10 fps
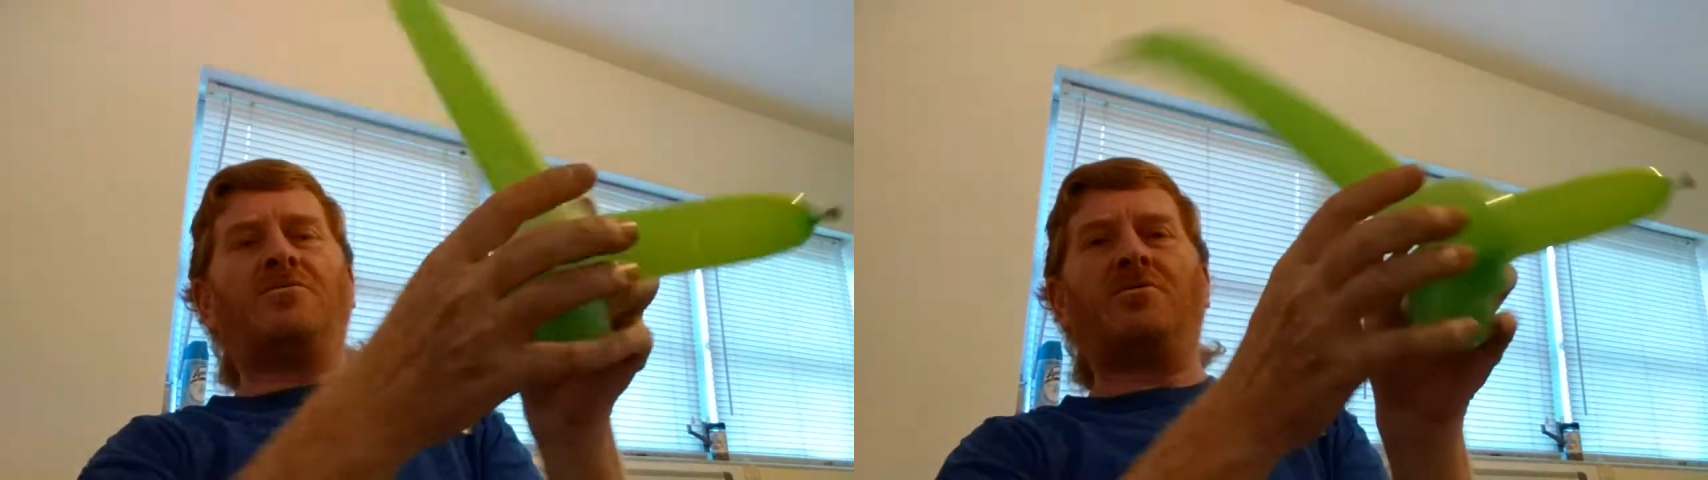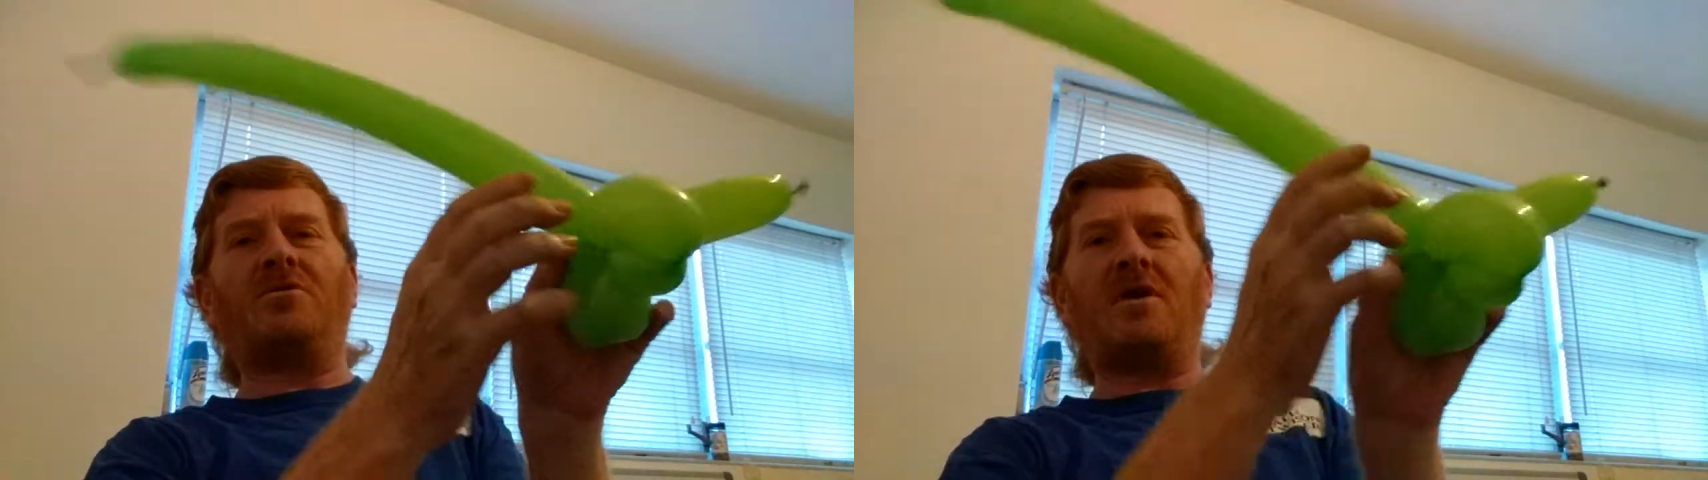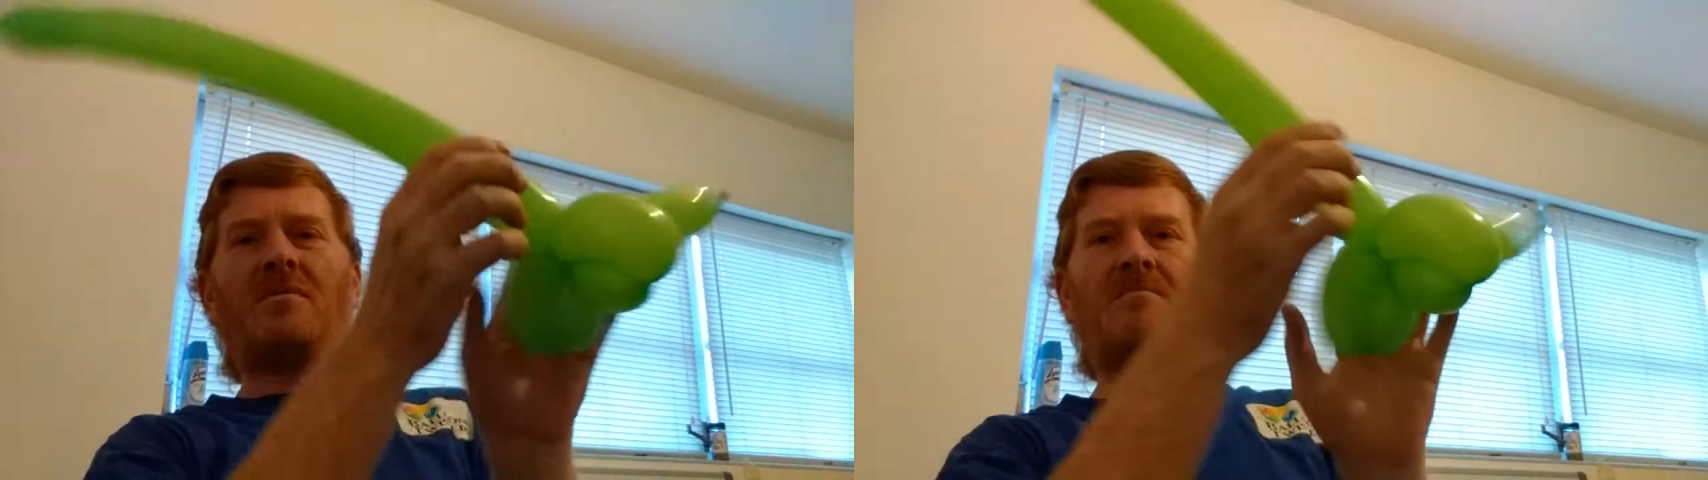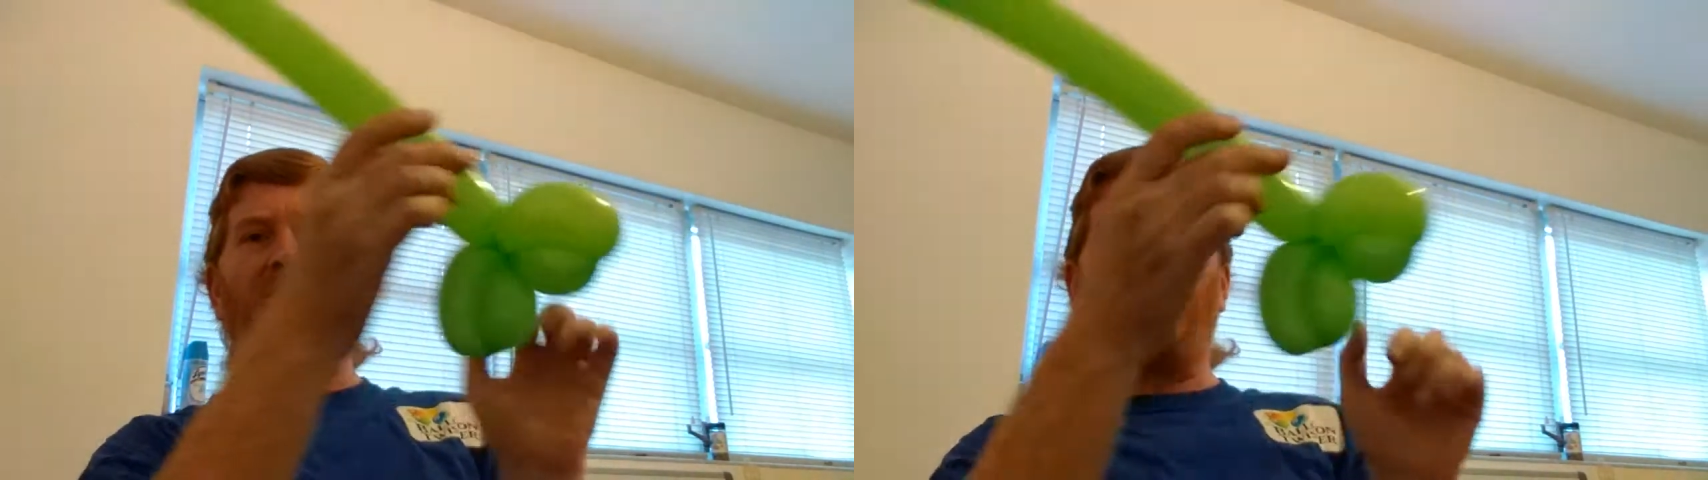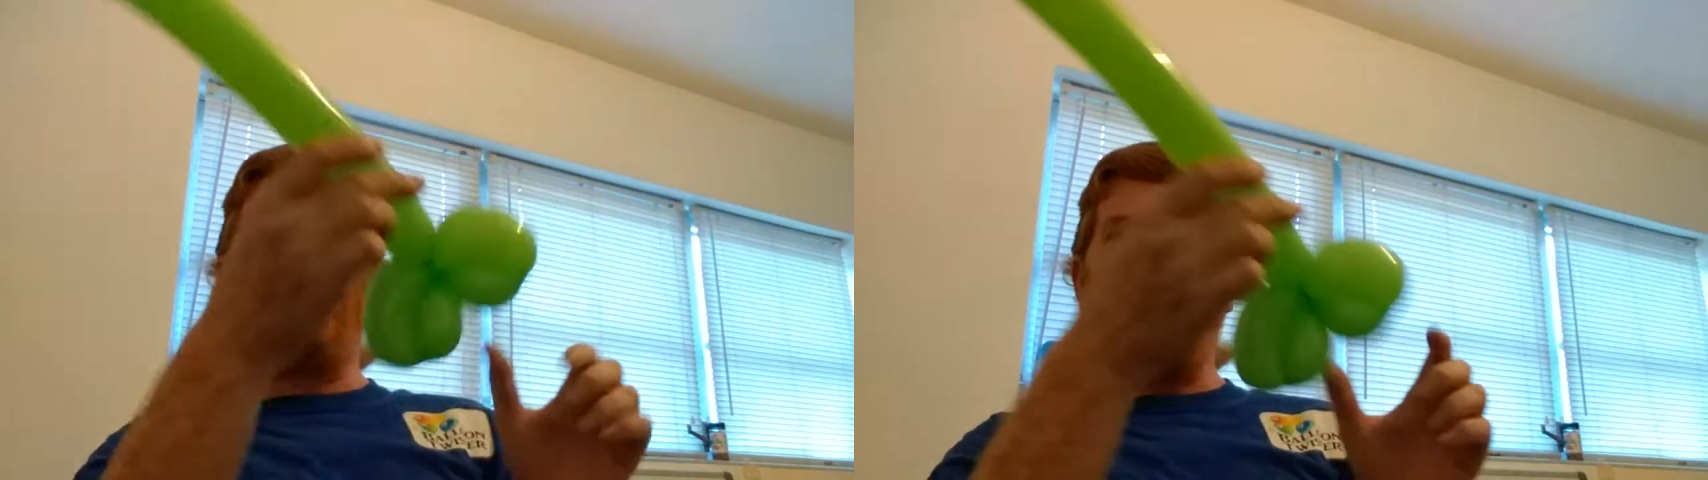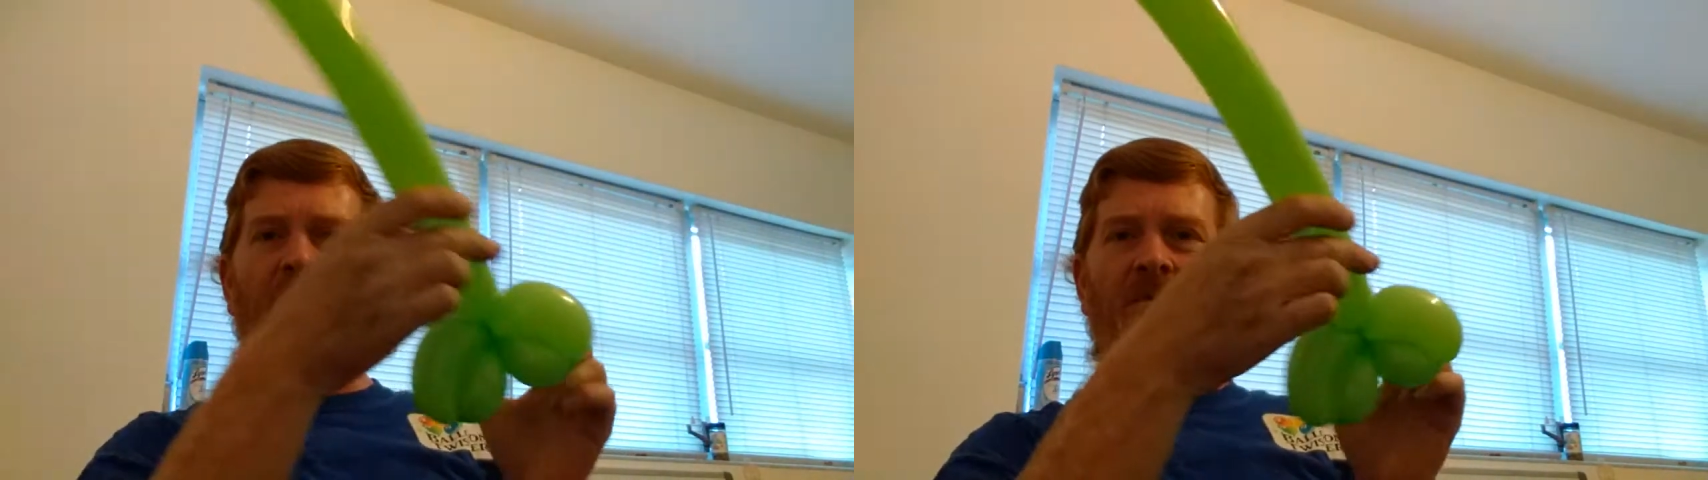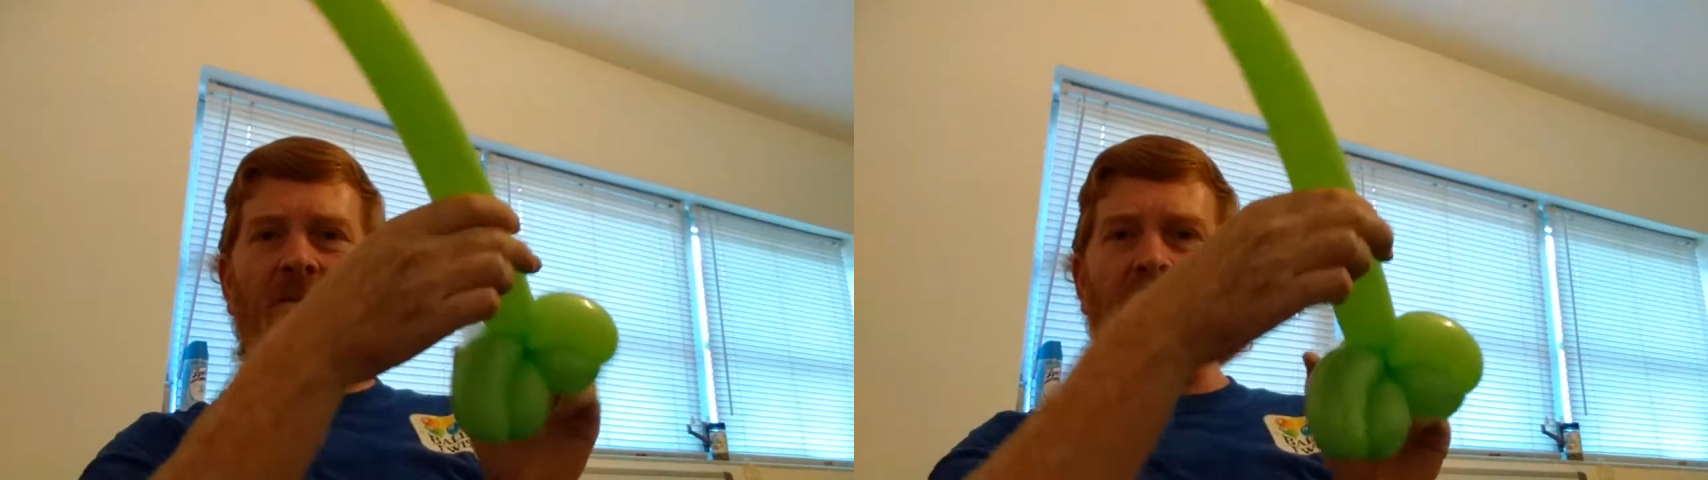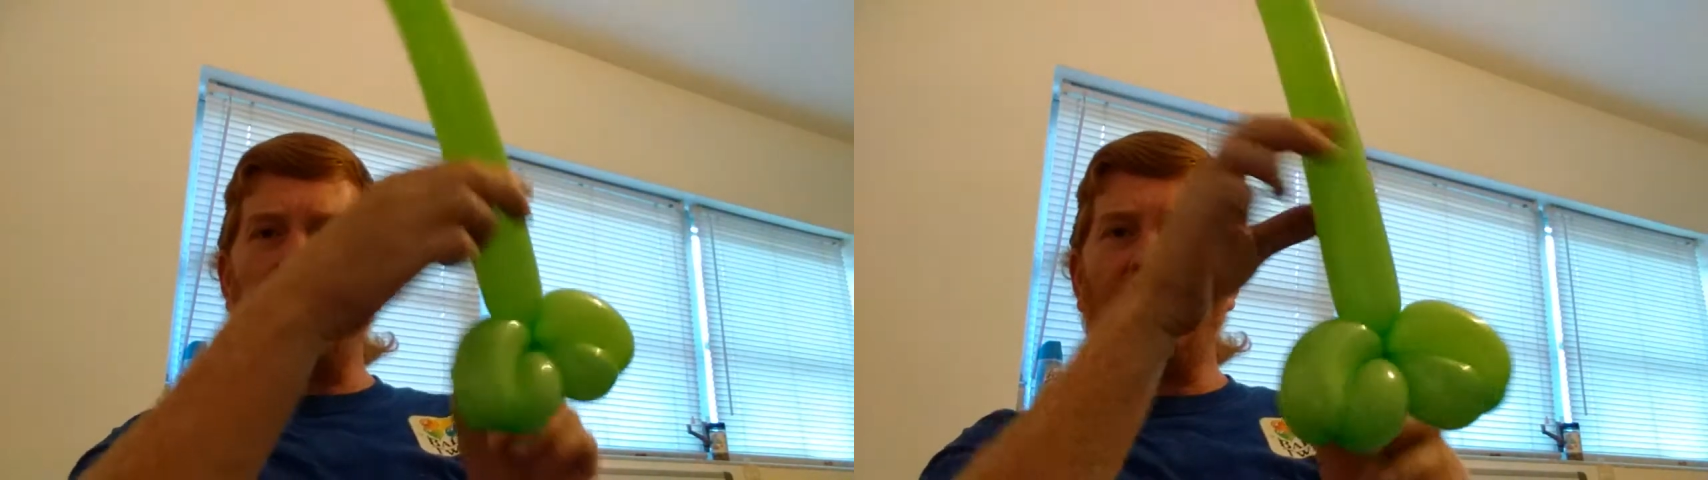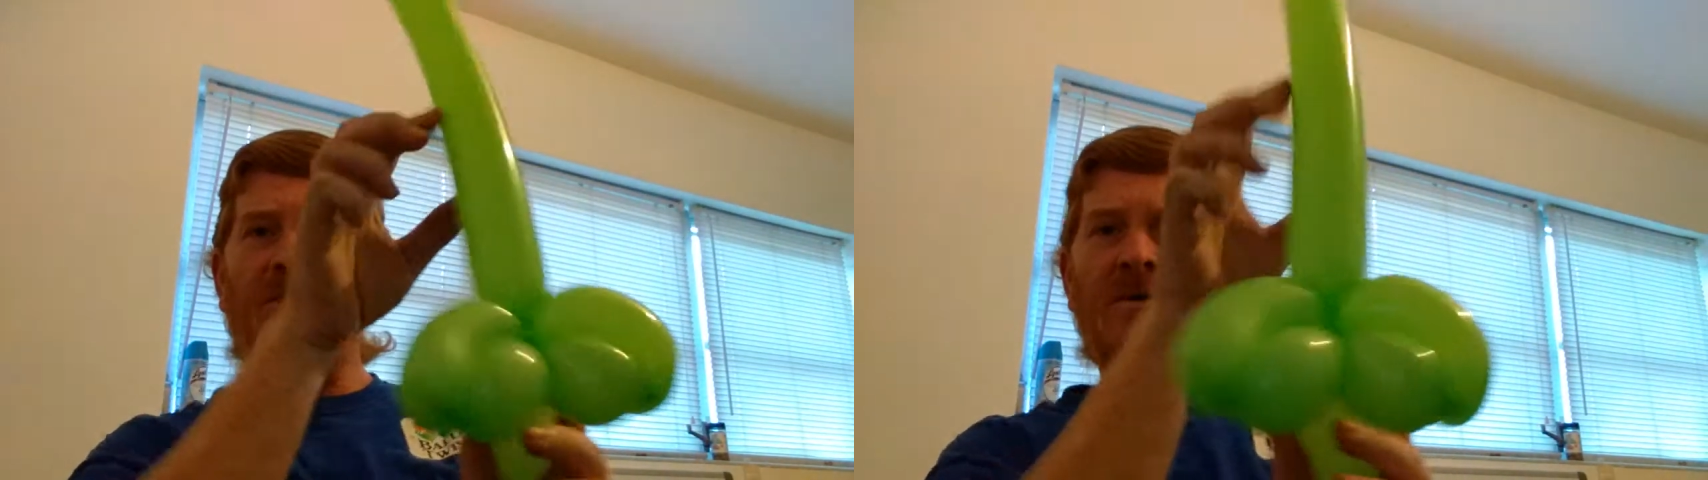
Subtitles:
so that both of